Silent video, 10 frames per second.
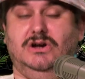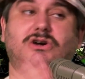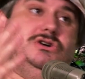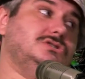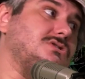
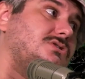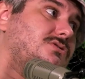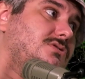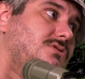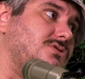oh.
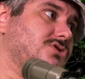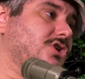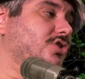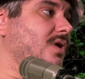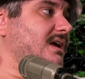the
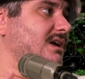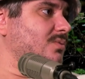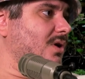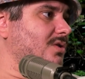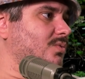crank
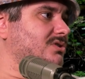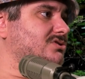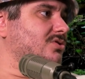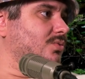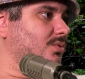it one
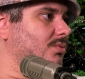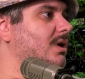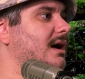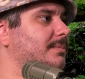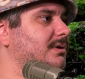was the
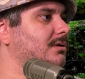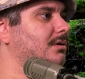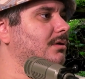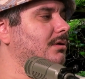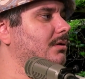what happened.
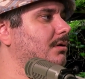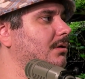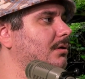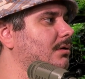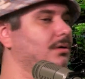I found
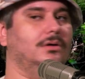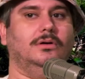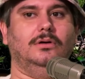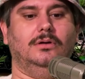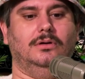it. You found the